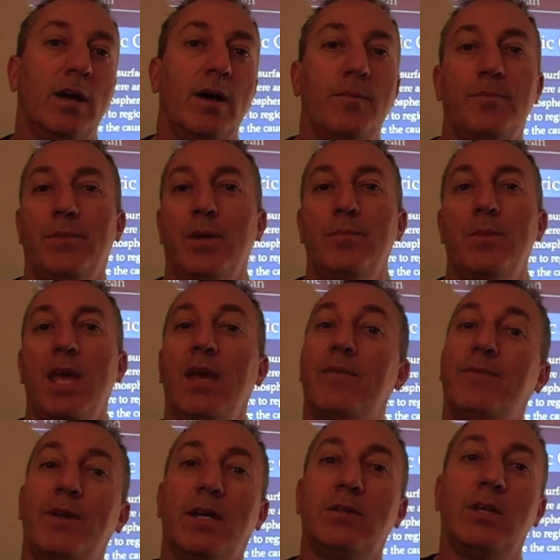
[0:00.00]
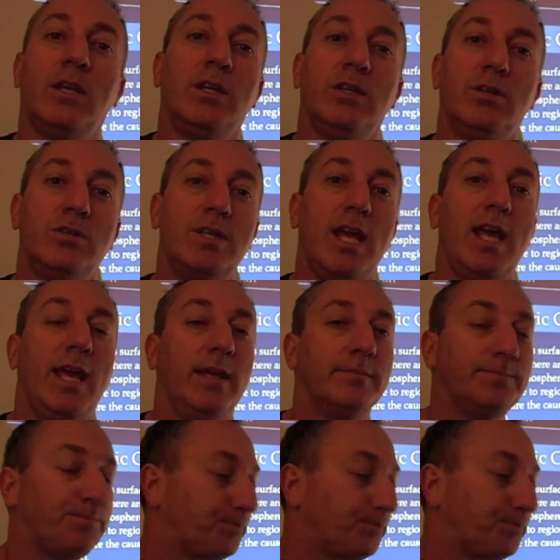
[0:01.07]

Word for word: um, that may affect your day.